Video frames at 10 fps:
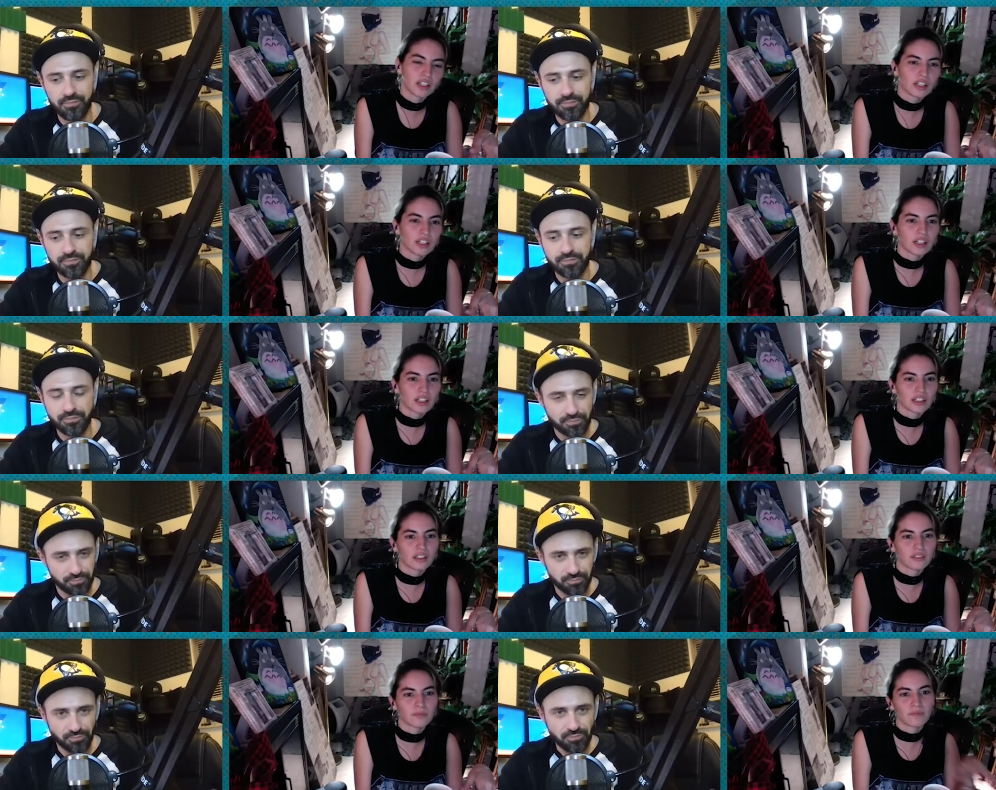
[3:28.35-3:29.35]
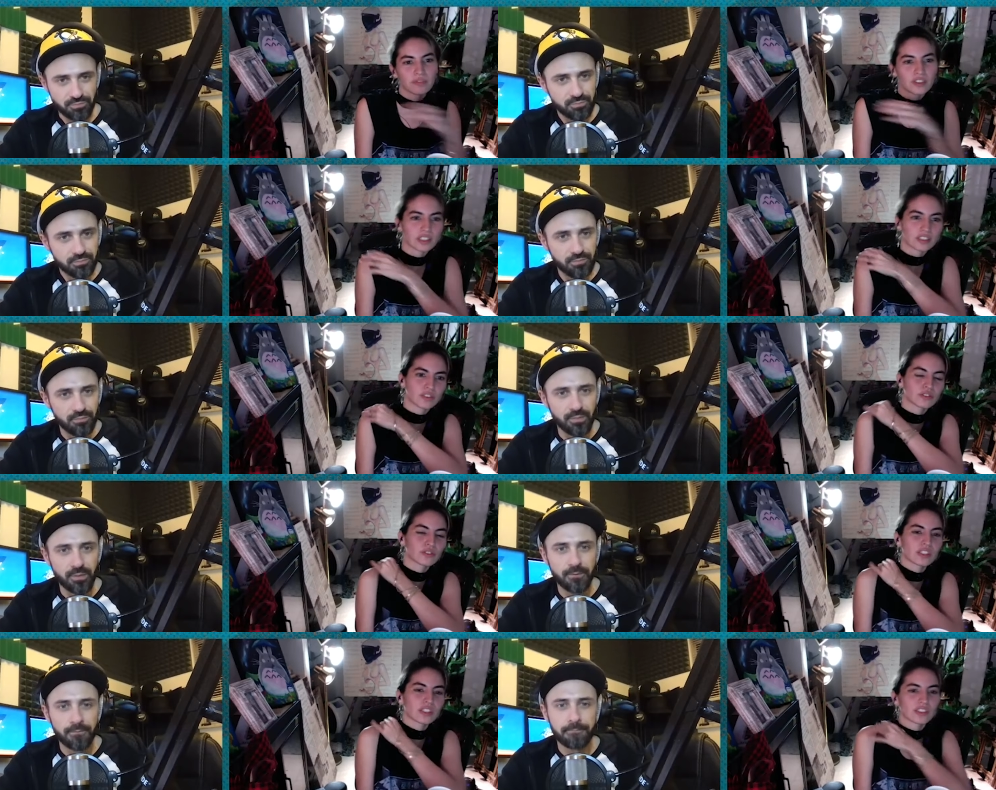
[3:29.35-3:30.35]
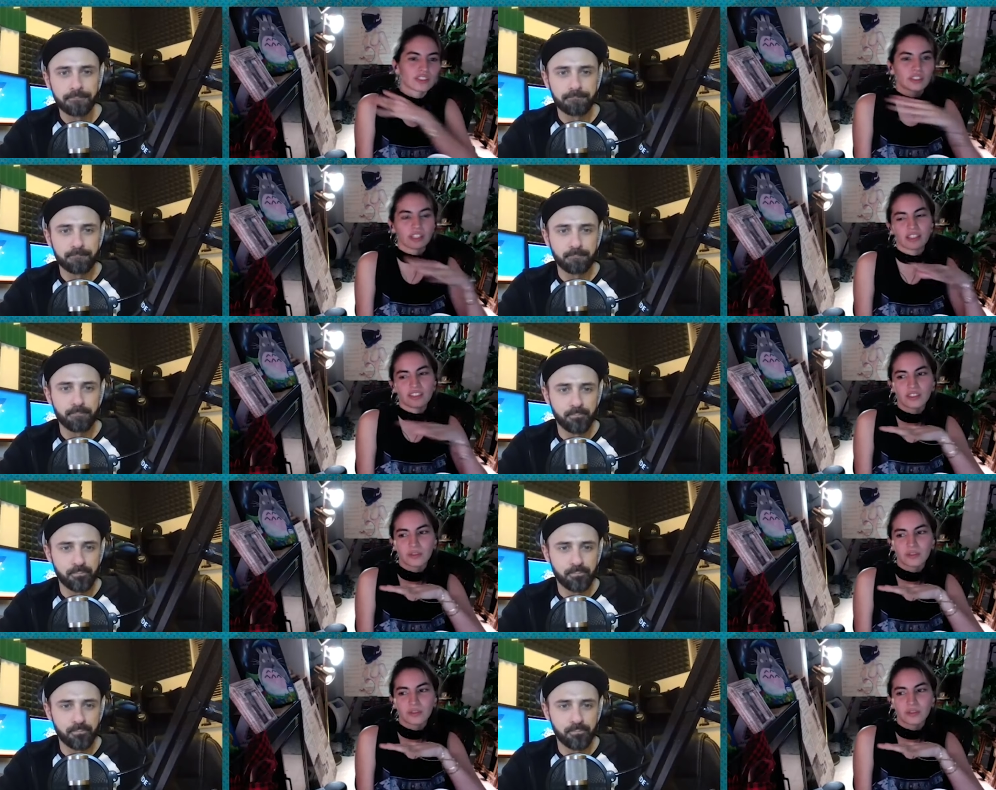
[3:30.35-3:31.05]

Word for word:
Speaker 1: Like they'll do like sarcasm